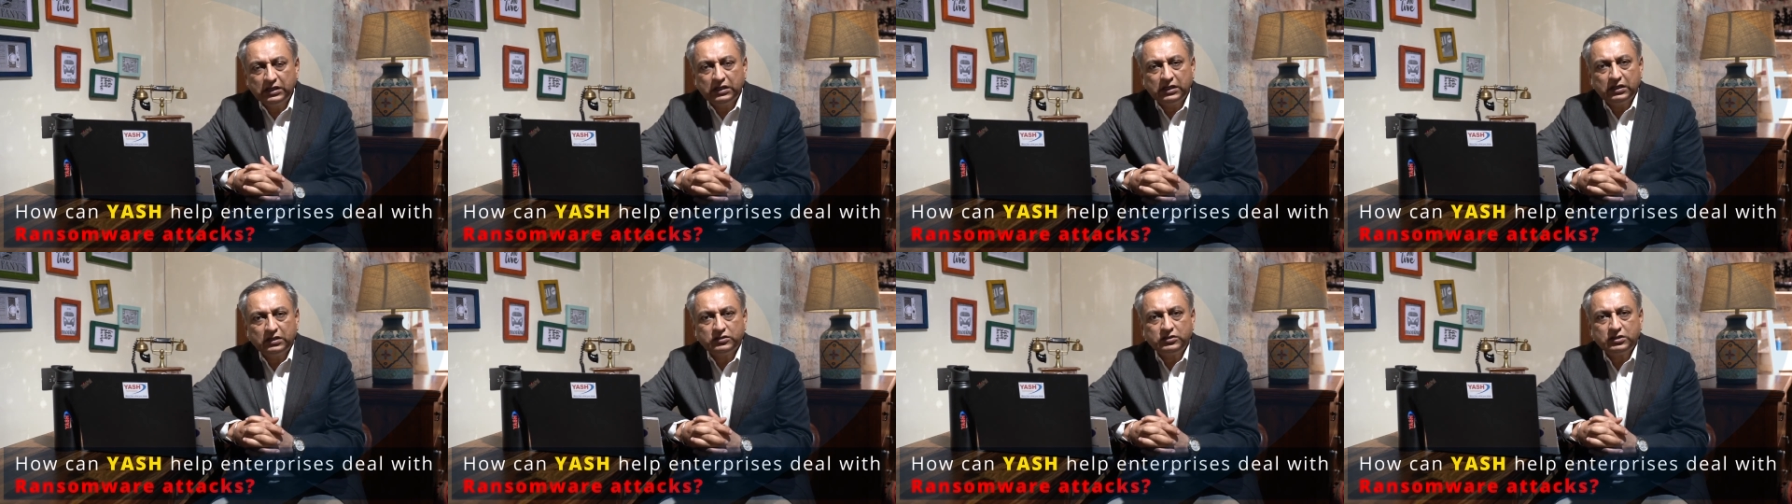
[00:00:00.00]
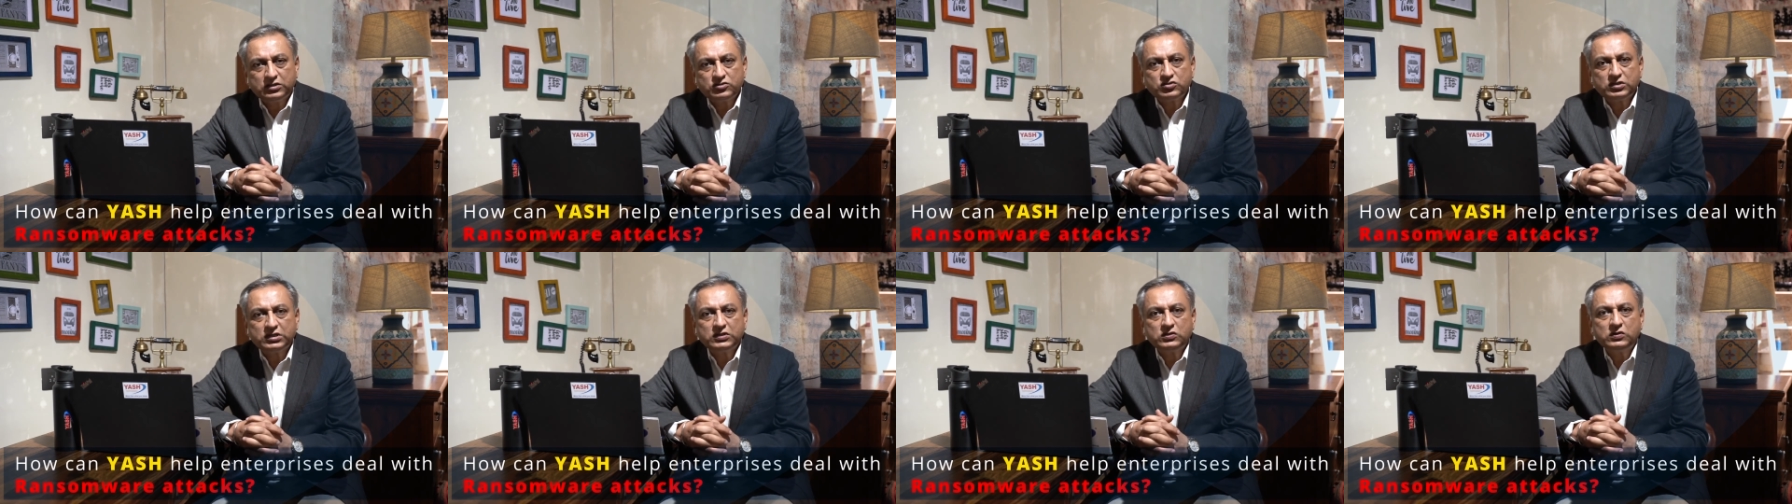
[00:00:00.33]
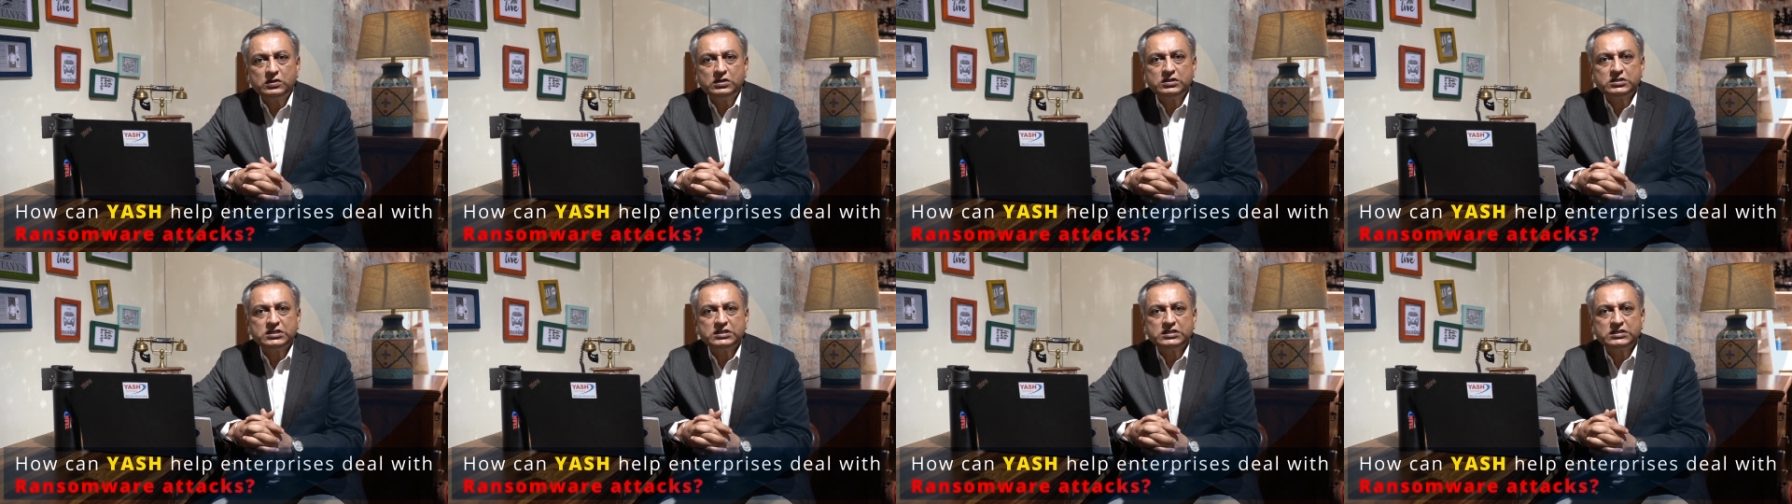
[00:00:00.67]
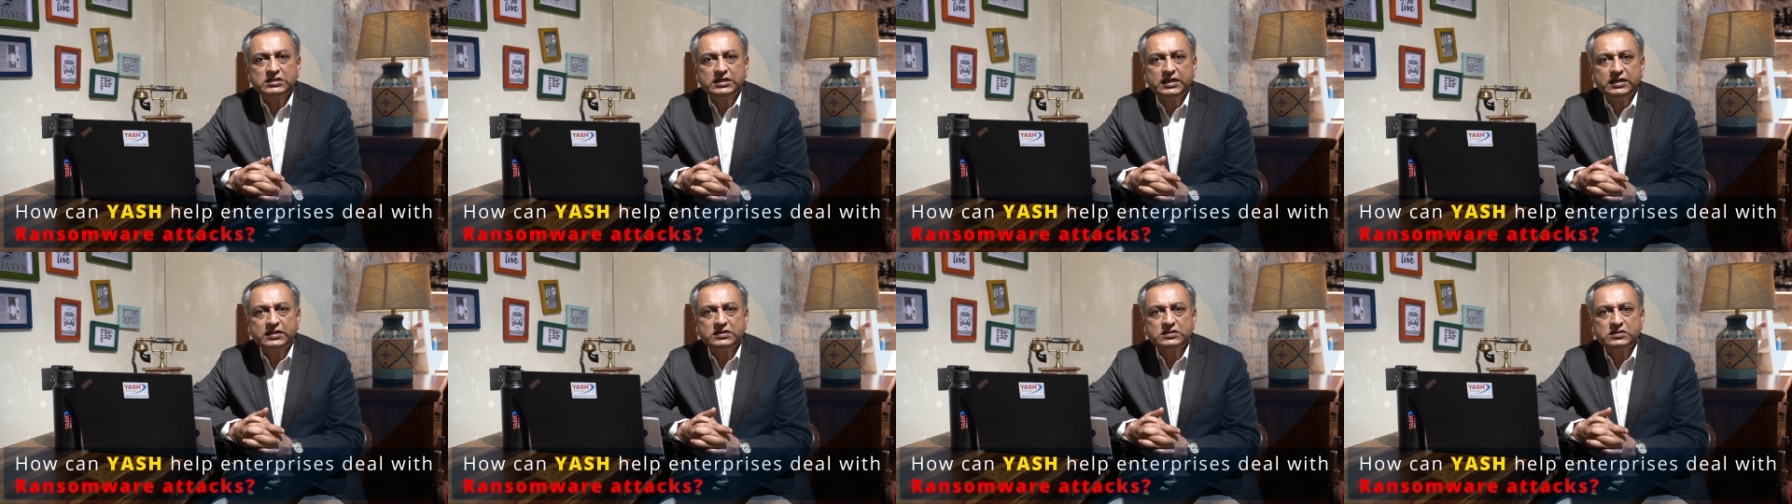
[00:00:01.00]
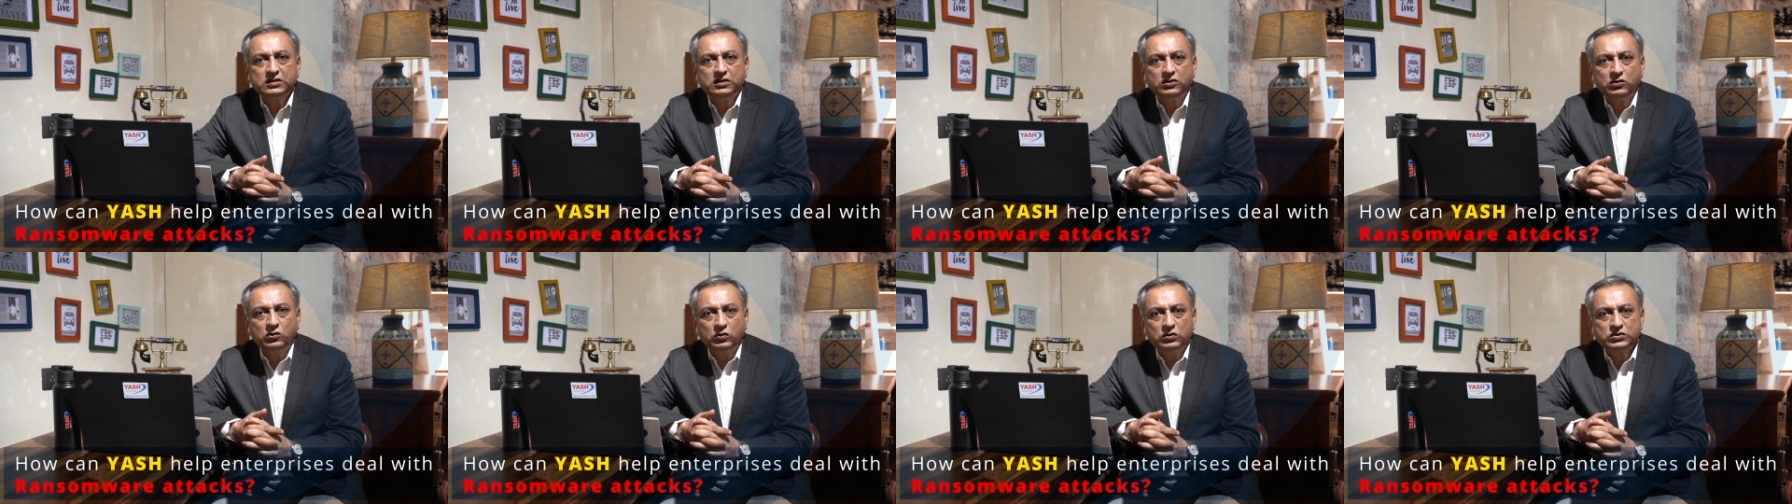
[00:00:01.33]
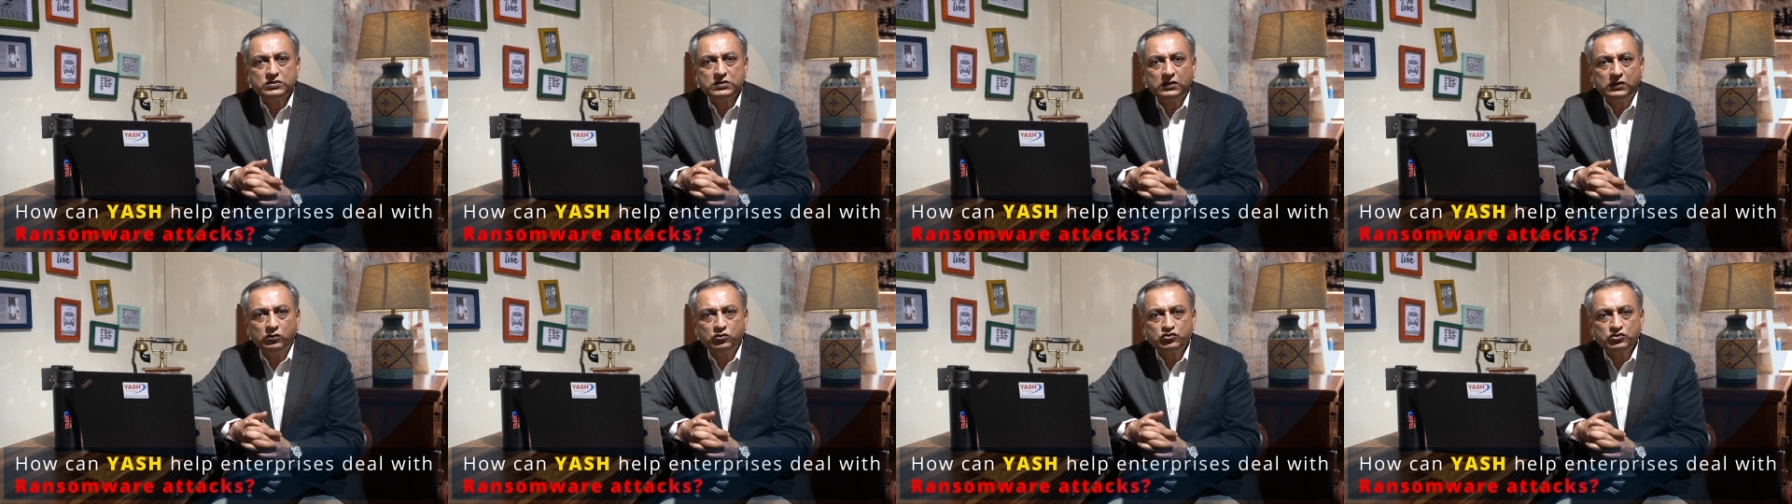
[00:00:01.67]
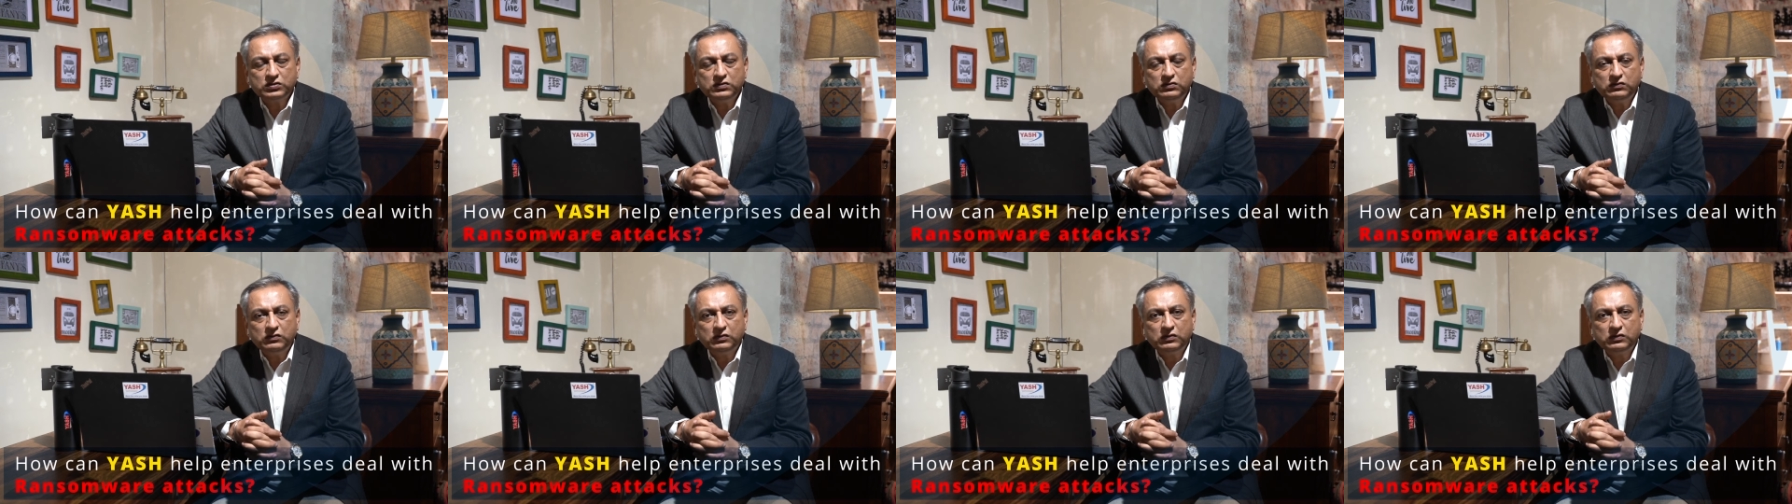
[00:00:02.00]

YASH Technologies has a good solution